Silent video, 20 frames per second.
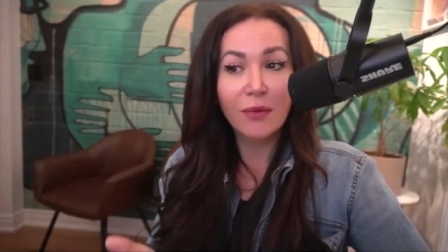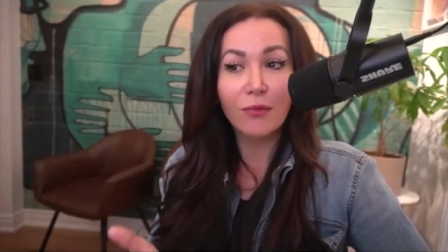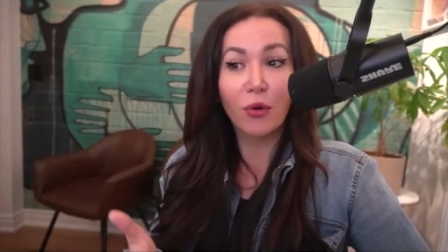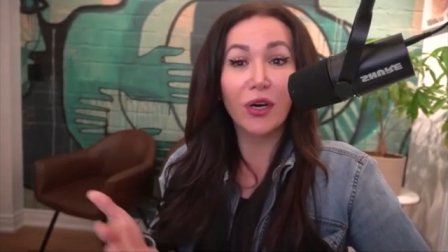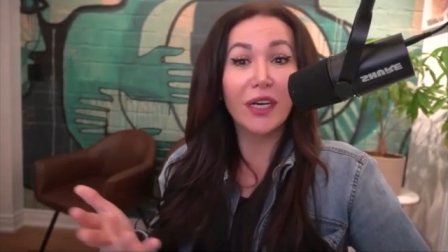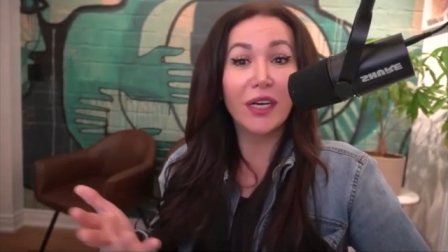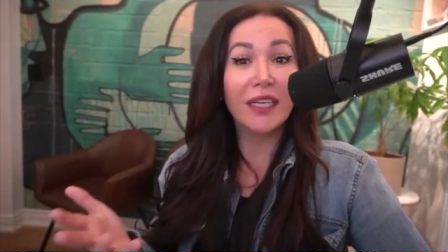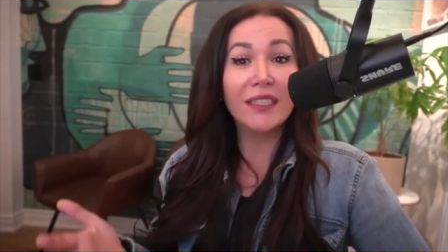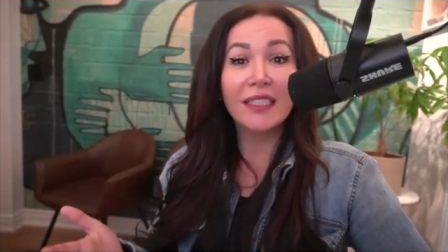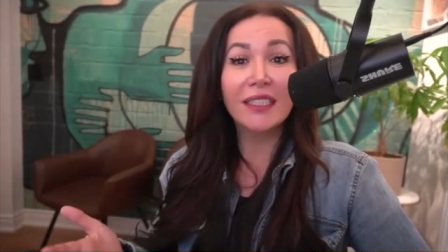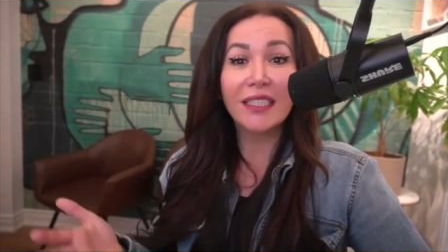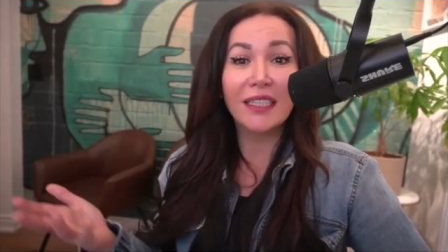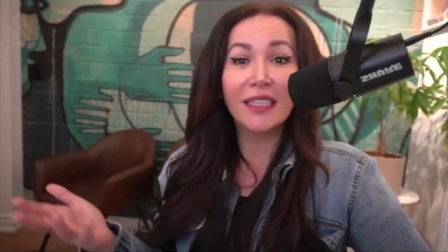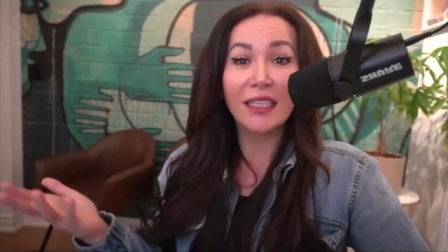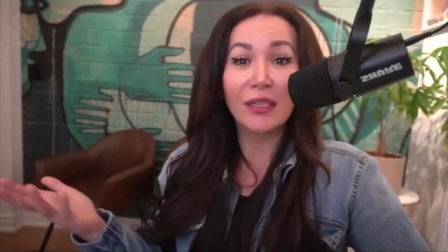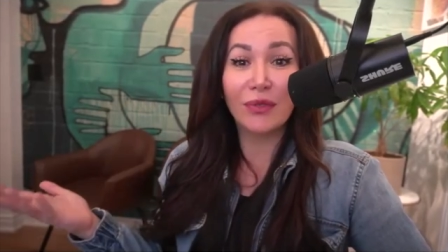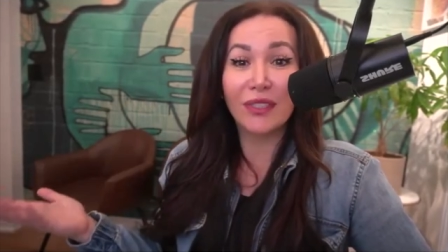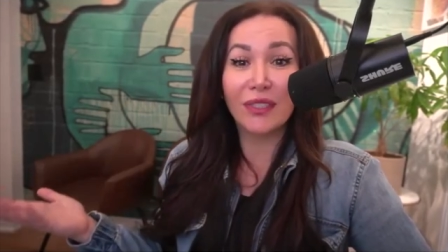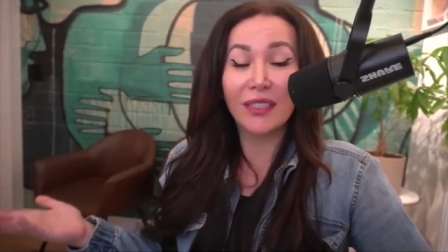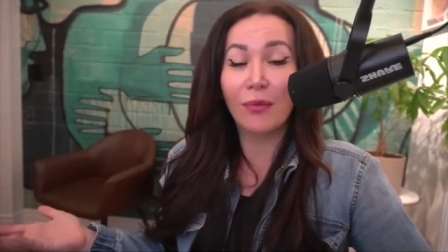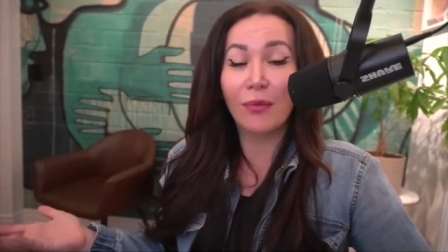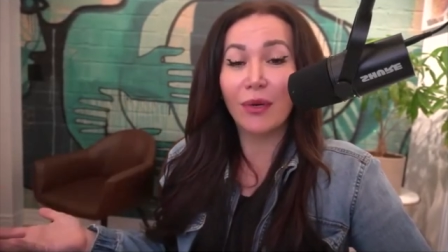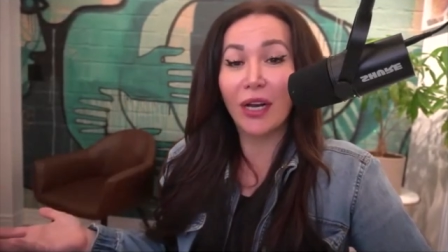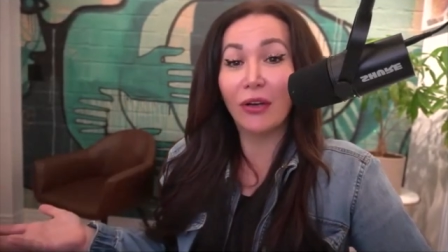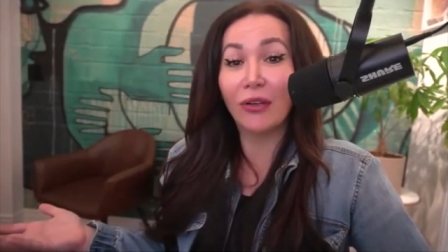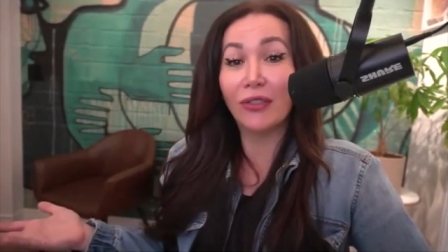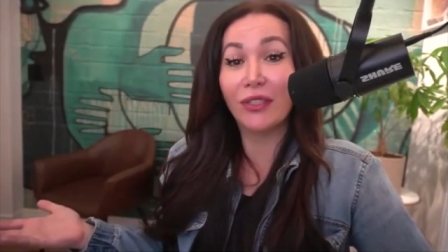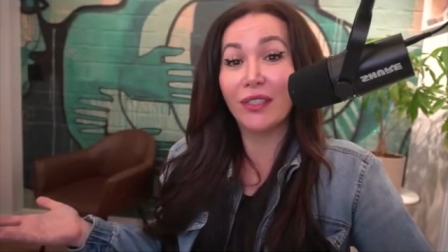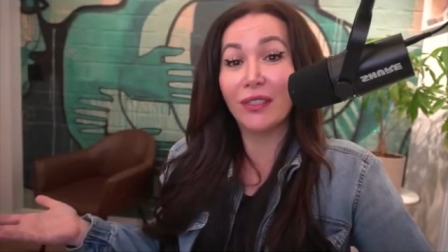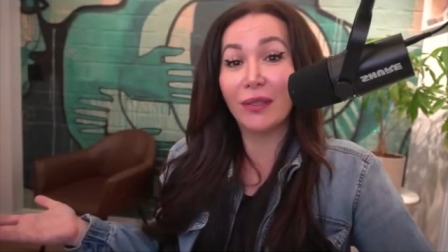or instantly with someone
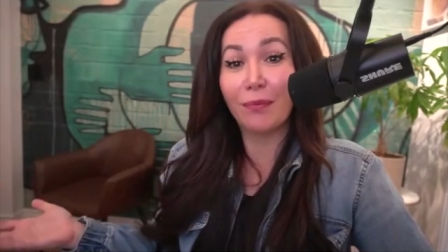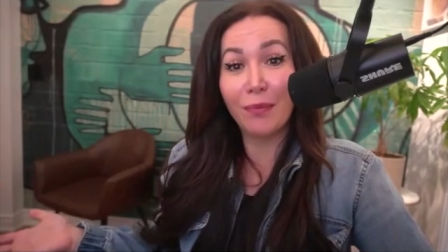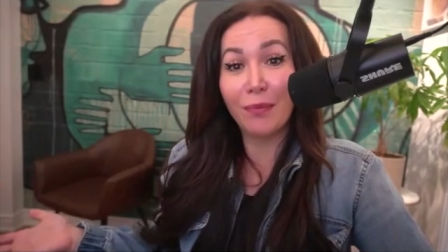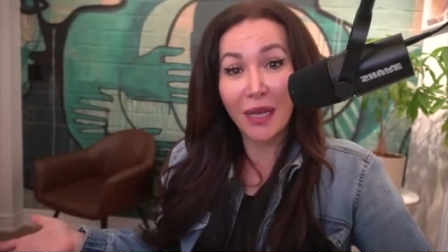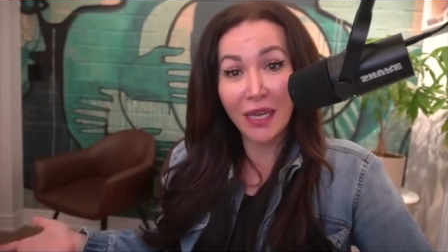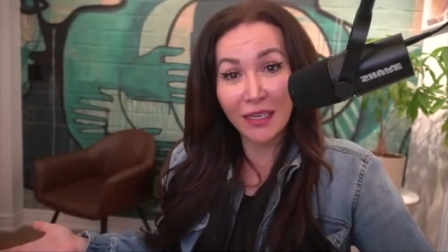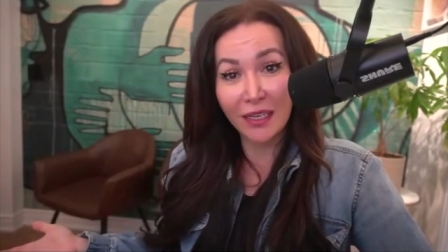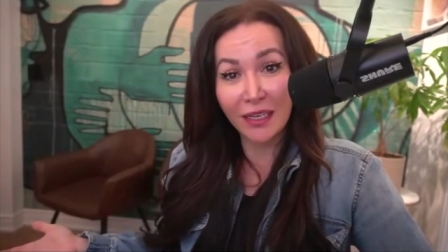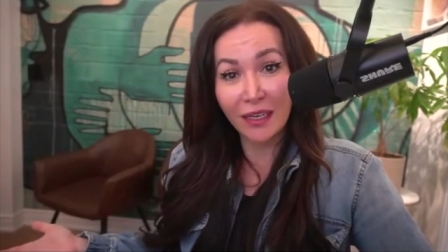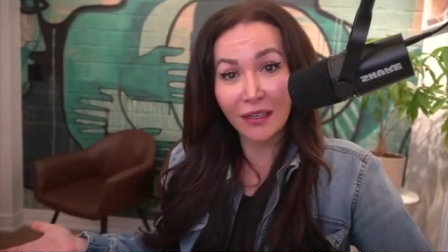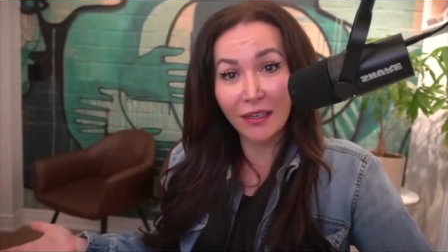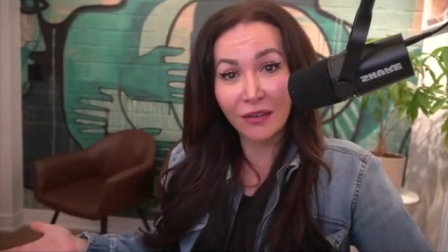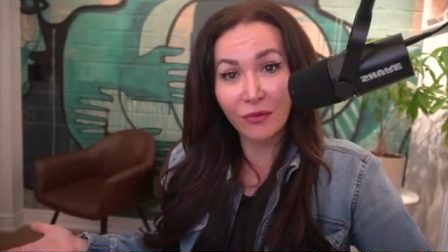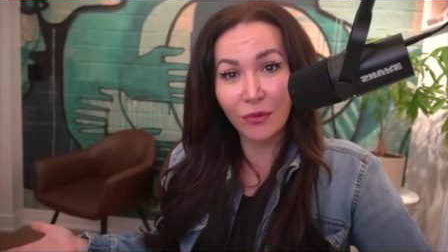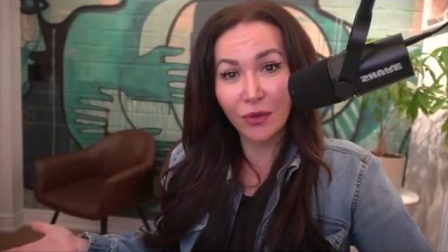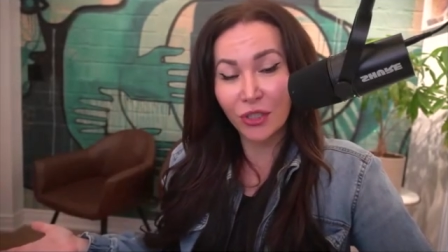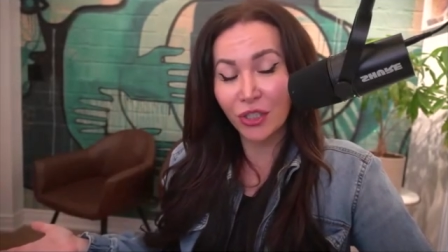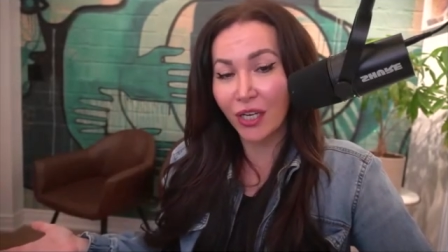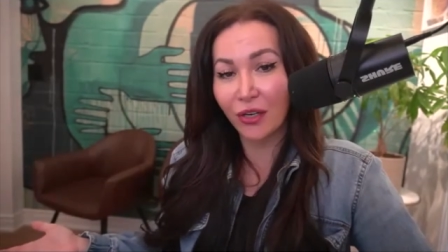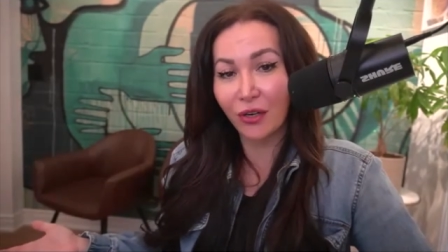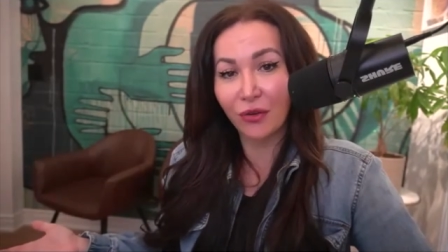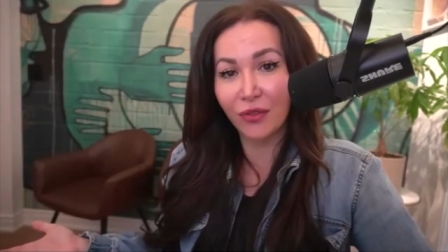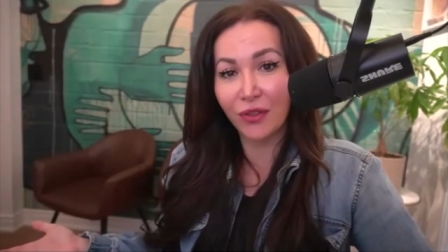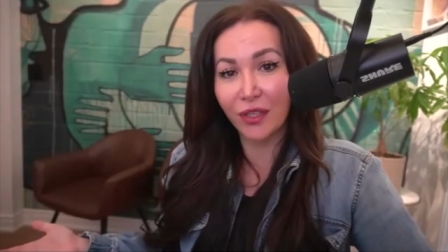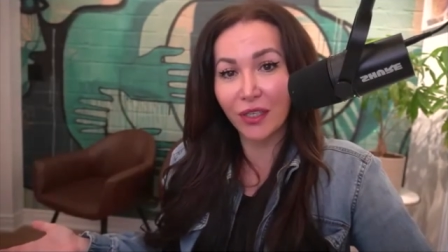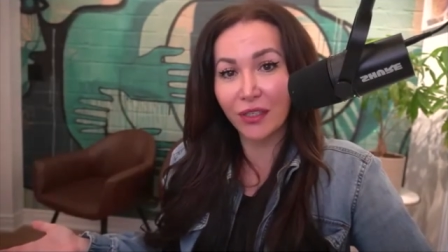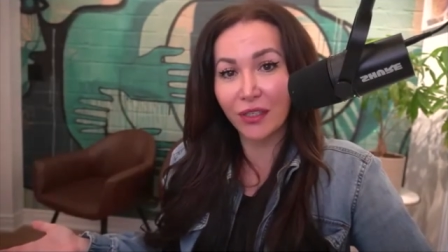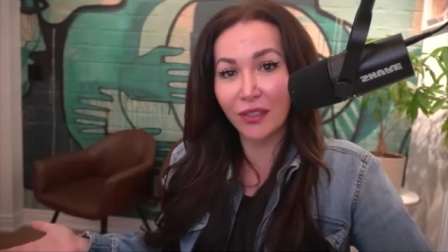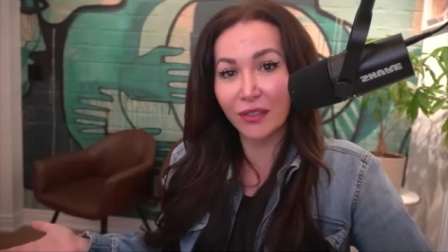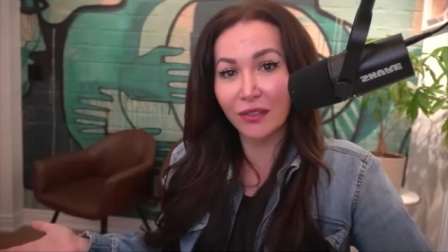else's opinion, which I don't
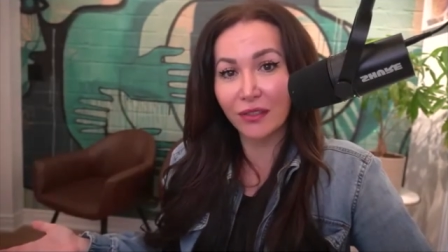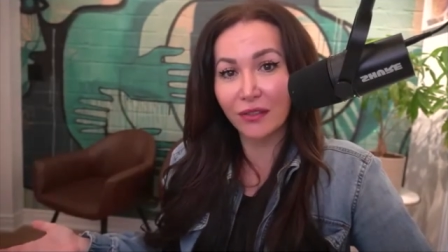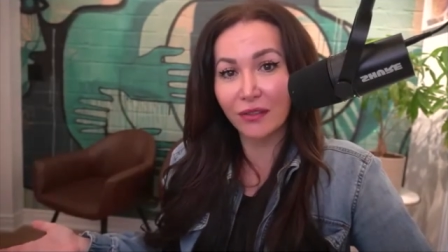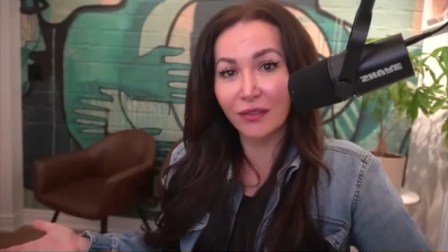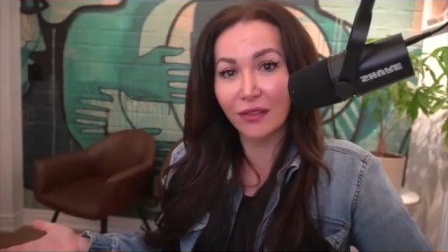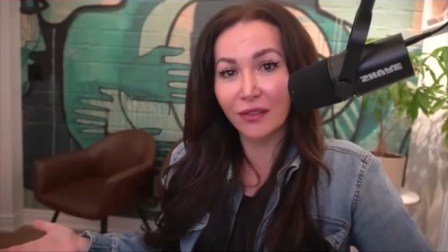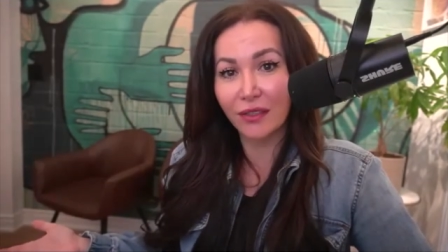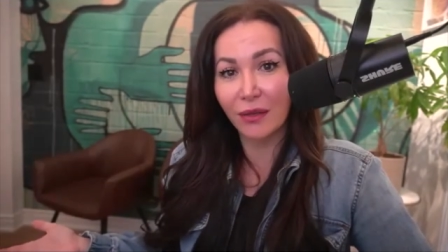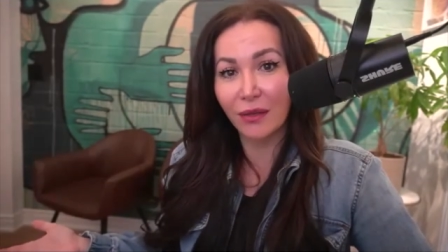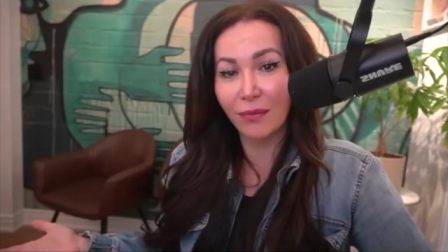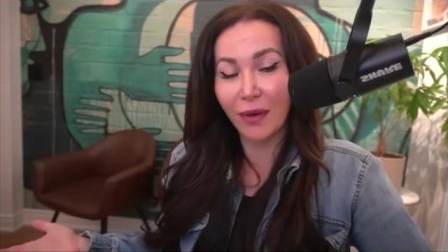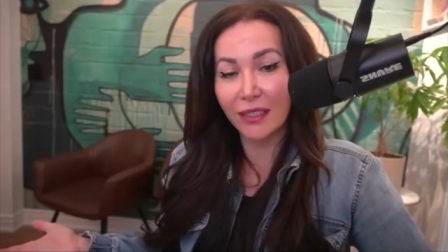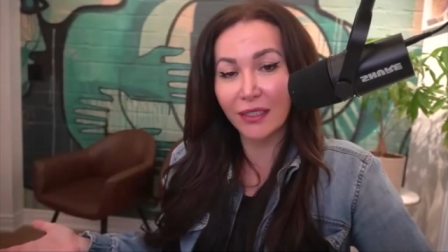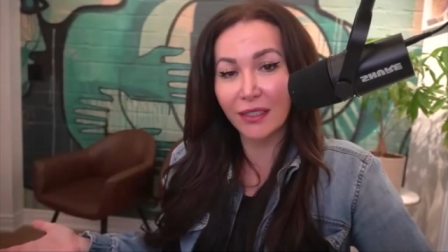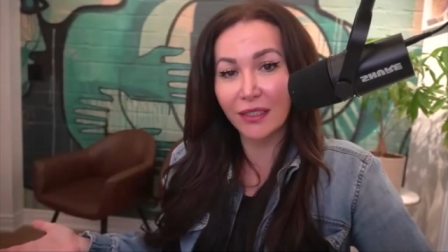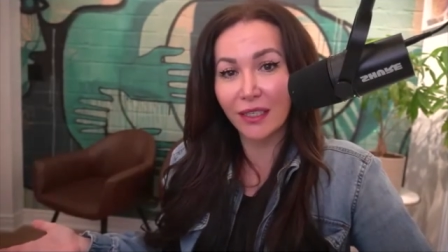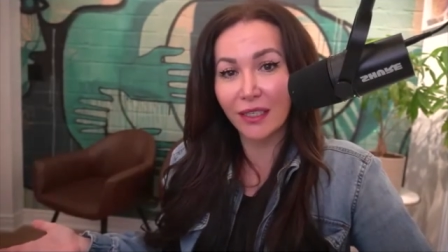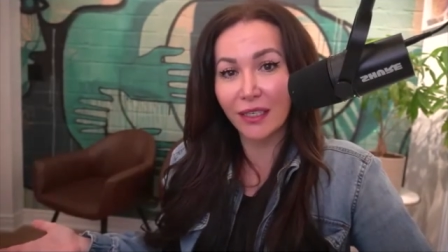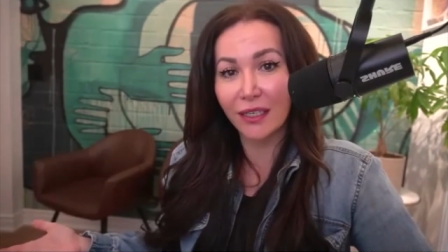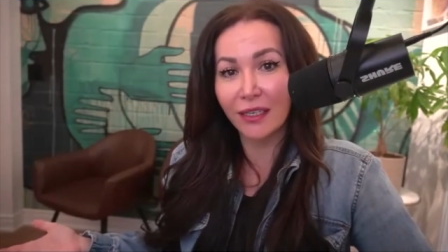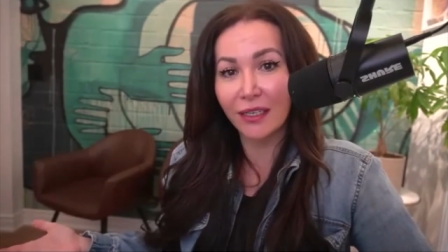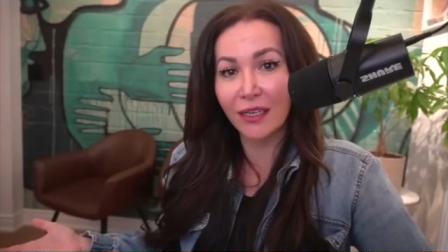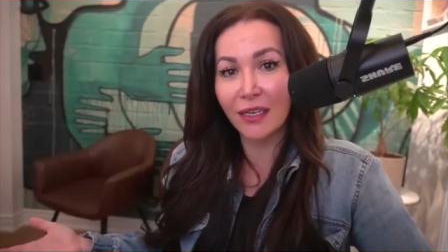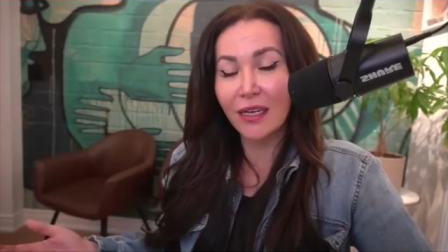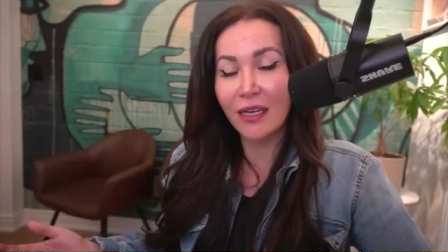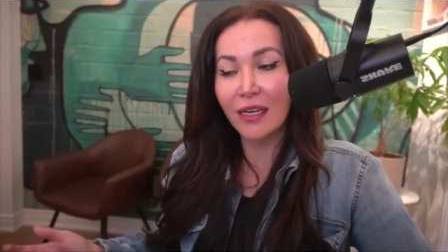think is the best thing.